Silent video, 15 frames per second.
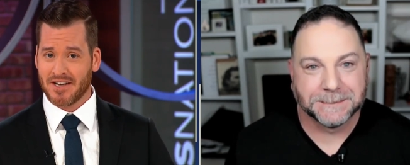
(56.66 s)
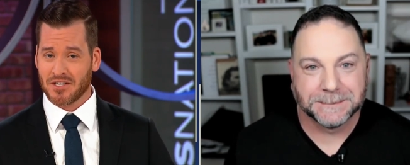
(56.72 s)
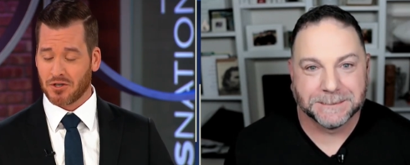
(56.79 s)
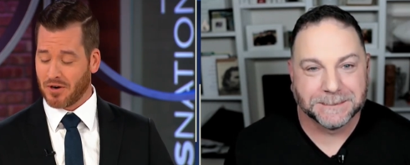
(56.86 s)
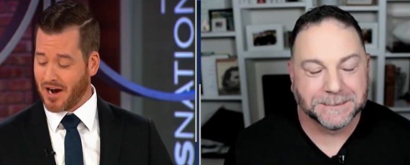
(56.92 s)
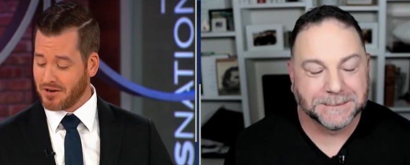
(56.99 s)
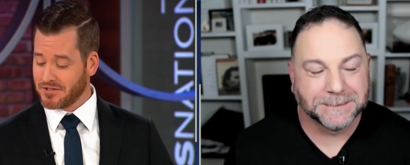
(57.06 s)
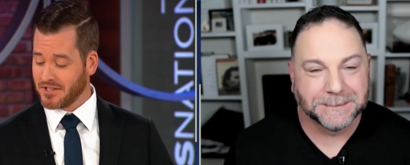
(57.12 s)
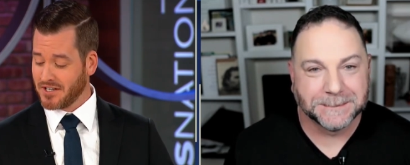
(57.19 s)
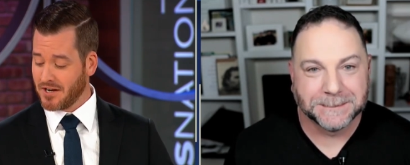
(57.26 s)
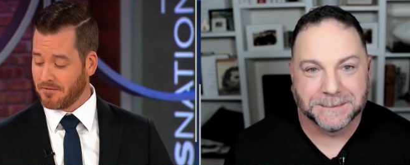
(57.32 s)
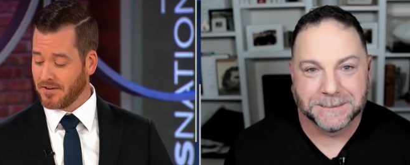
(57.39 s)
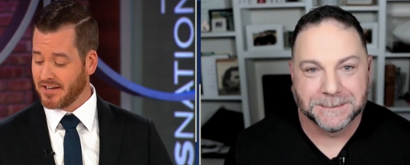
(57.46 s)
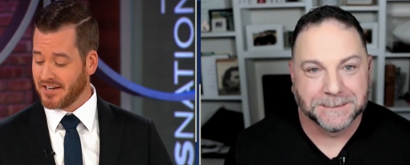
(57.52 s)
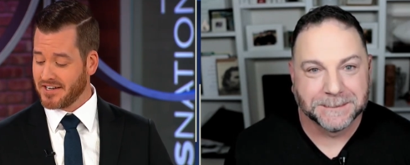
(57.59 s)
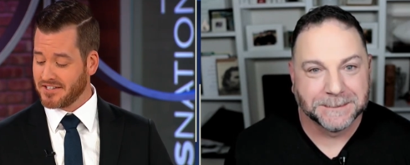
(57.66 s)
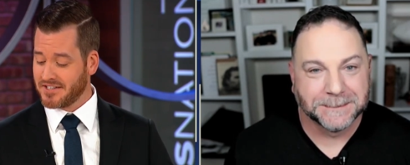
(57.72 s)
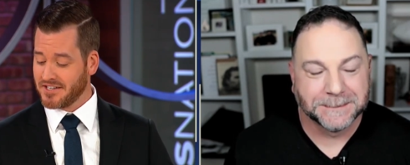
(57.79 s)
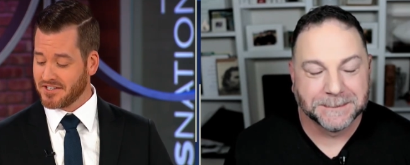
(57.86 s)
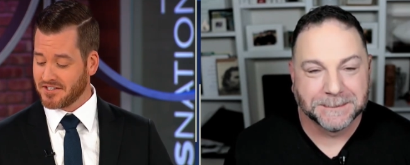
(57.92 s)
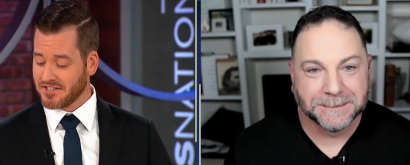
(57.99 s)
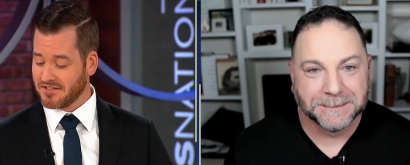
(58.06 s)
Speaker 1: So, how significant is
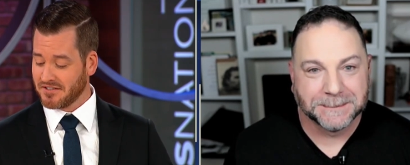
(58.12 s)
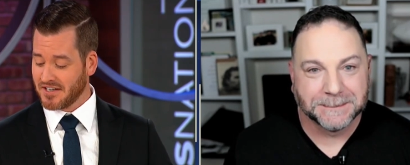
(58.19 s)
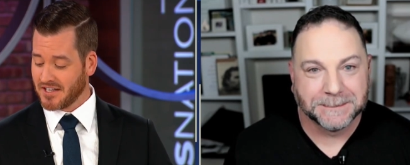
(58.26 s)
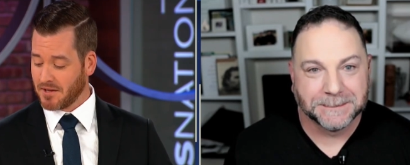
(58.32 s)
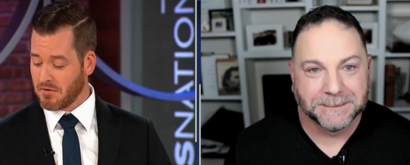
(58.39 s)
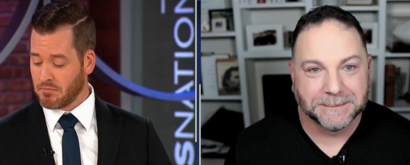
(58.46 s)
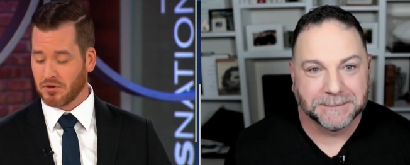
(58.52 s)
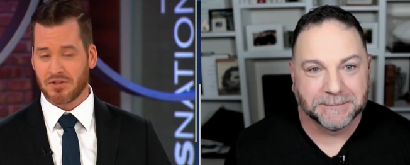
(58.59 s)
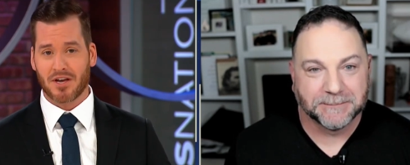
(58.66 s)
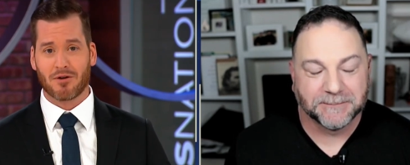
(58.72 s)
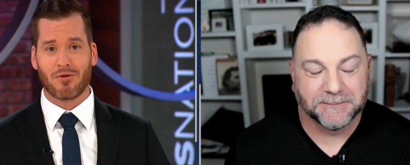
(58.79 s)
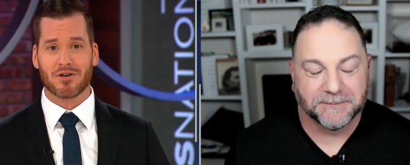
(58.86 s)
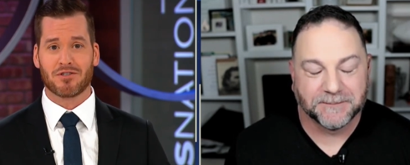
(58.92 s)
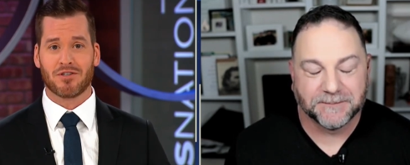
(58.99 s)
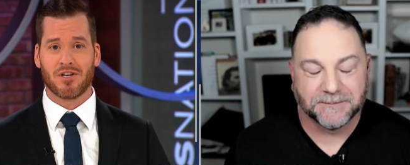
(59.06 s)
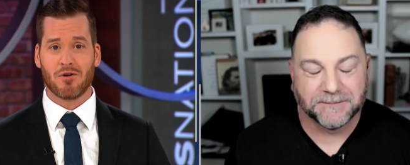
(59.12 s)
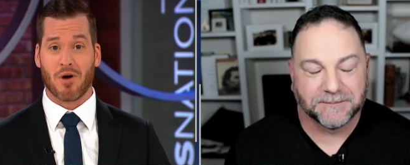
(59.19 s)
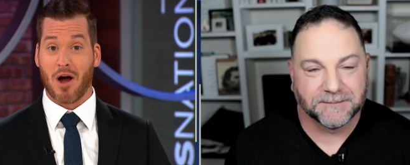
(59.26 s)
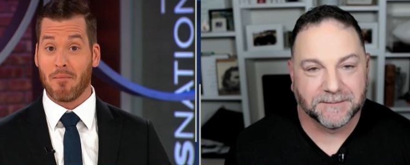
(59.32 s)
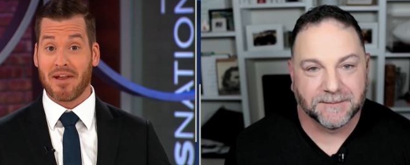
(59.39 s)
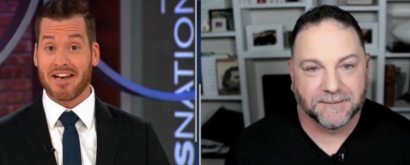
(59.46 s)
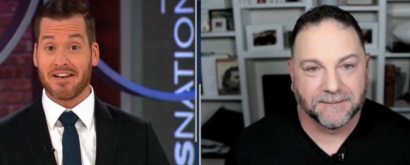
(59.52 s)
this? And, and let me put that question to you.
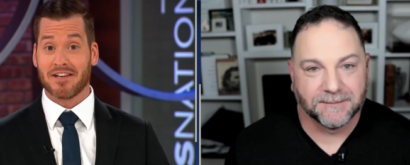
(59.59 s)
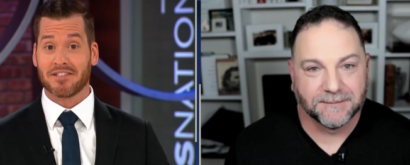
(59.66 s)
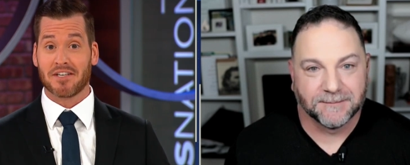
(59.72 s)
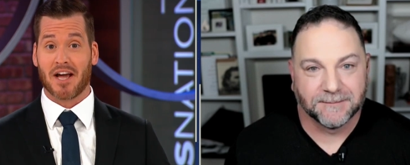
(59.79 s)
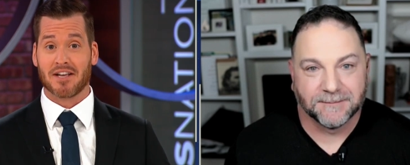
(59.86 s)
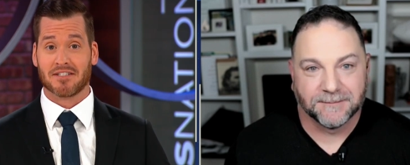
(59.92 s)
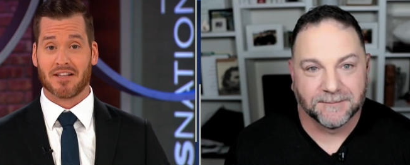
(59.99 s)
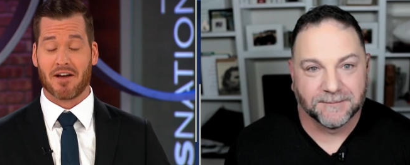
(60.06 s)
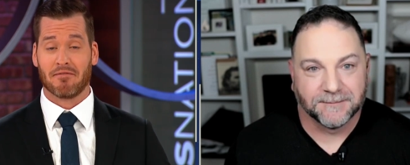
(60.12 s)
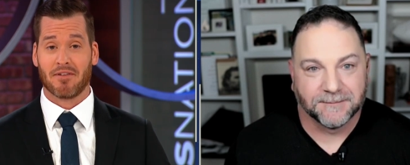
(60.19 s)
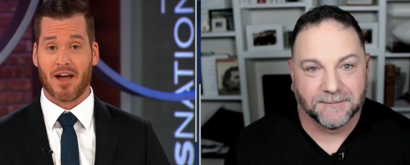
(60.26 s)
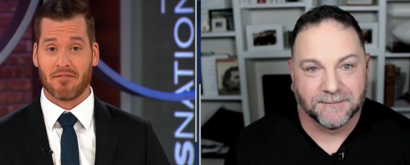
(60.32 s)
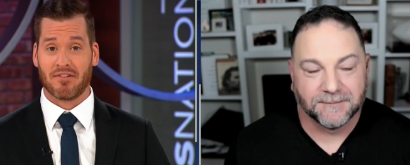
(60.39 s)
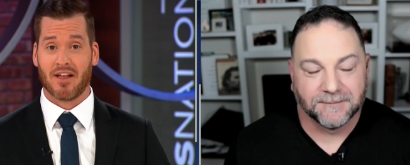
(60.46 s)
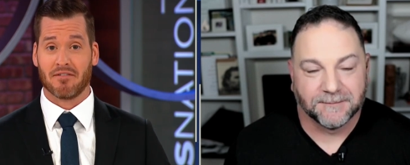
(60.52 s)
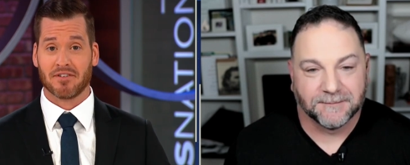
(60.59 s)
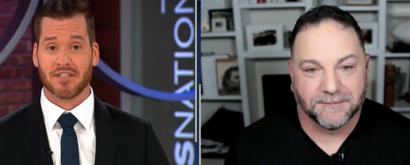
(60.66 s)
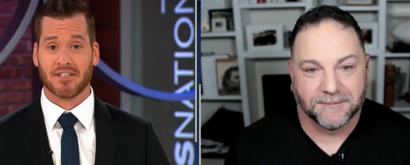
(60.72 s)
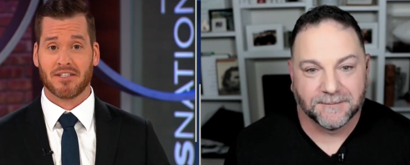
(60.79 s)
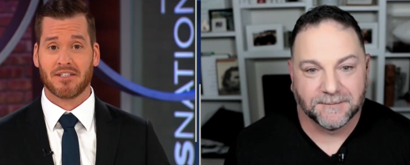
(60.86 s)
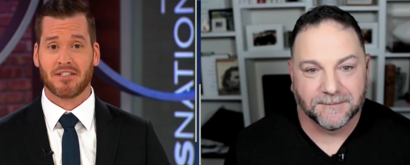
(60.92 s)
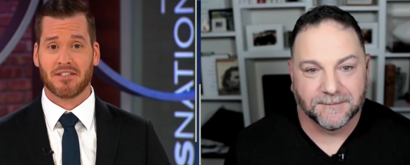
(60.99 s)
How many does he has left, have left?
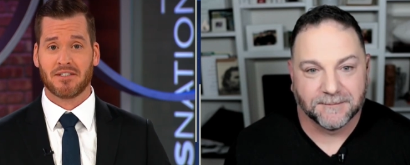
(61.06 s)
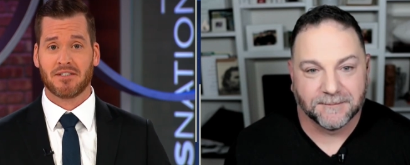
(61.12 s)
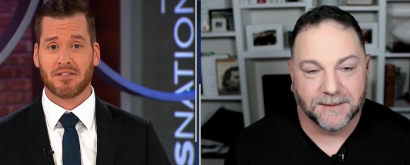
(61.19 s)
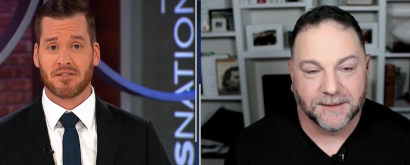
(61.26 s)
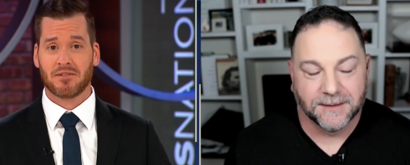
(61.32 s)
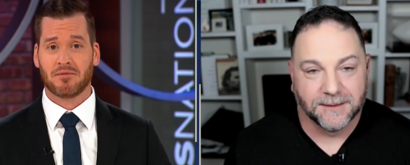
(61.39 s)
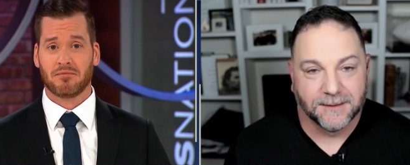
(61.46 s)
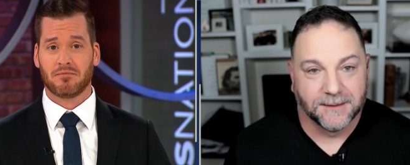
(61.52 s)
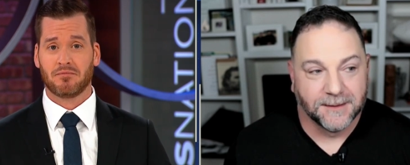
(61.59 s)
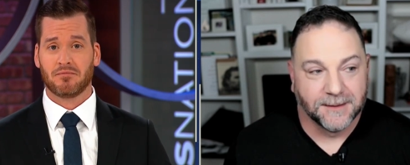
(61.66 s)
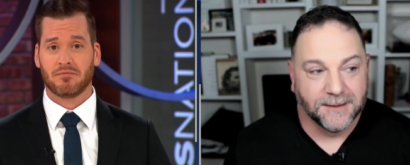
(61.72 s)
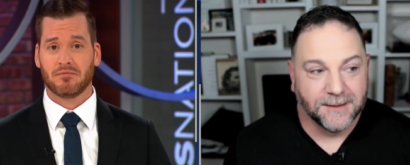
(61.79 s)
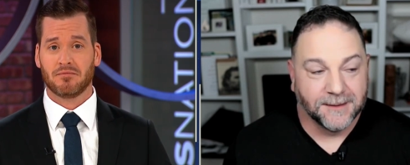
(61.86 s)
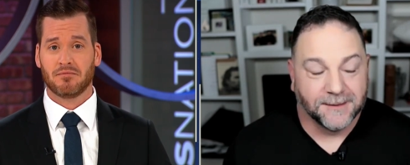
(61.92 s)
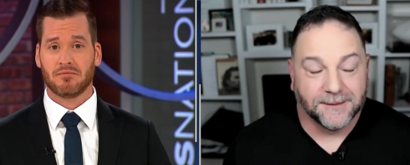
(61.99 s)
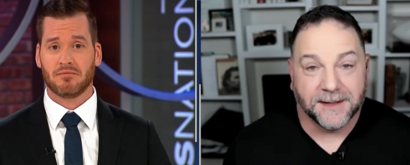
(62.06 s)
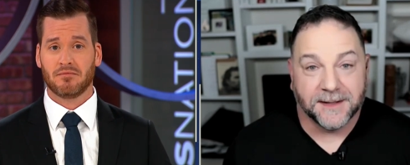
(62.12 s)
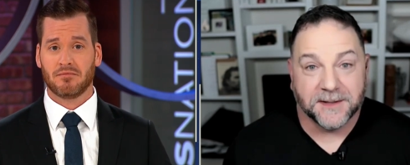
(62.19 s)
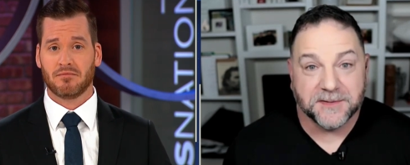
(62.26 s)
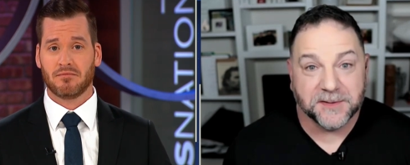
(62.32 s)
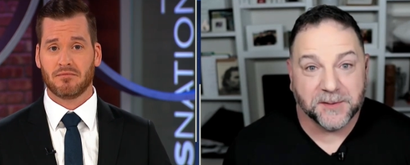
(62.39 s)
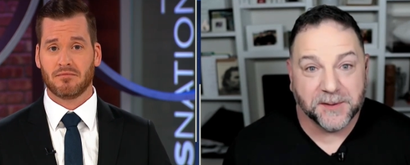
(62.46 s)
Speaker 2: That
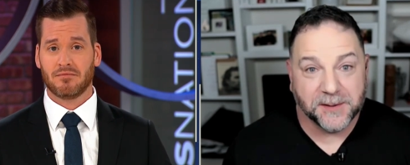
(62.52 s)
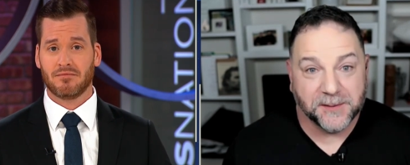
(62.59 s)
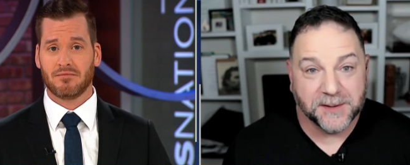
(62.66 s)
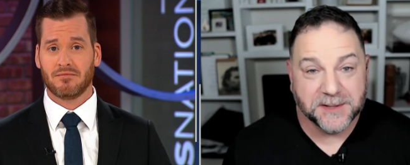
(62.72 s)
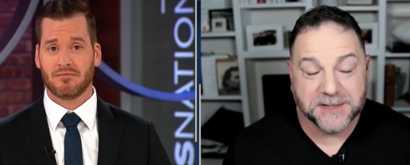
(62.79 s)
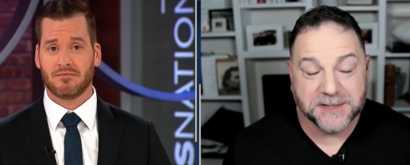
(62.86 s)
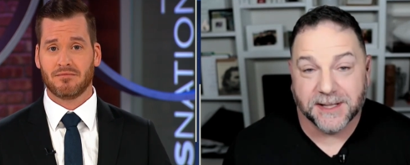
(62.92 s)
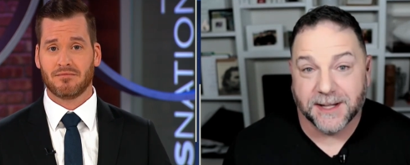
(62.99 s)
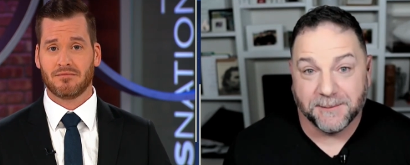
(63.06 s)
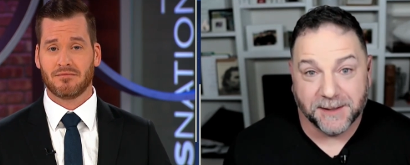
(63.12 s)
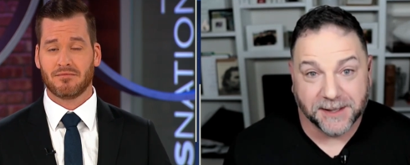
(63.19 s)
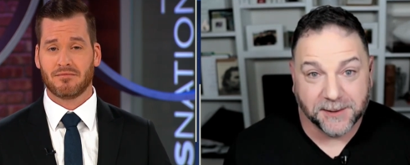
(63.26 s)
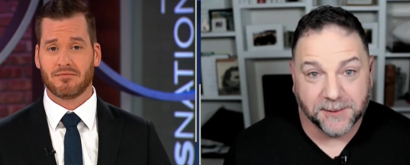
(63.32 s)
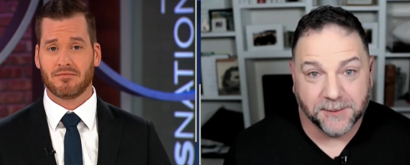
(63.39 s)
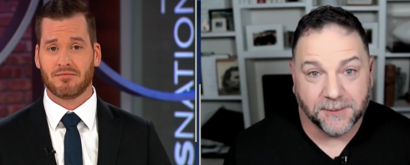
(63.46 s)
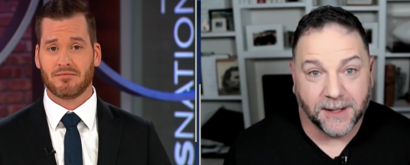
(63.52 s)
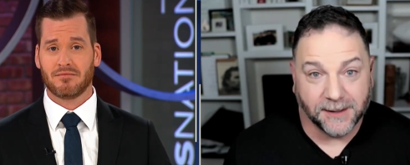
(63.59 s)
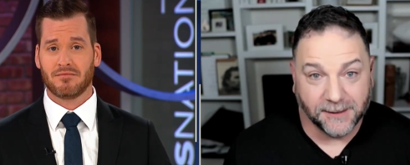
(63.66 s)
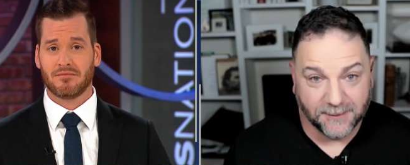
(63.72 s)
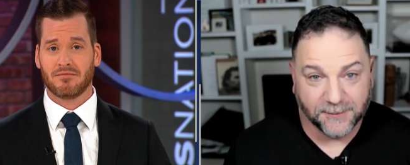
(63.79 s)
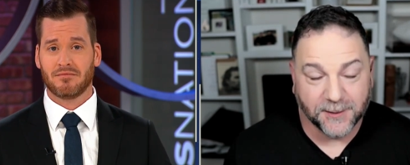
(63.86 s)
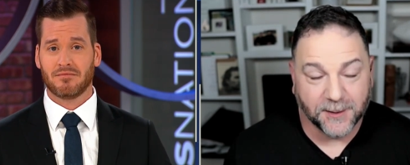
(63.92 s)
is a great question. And I'm like you, I love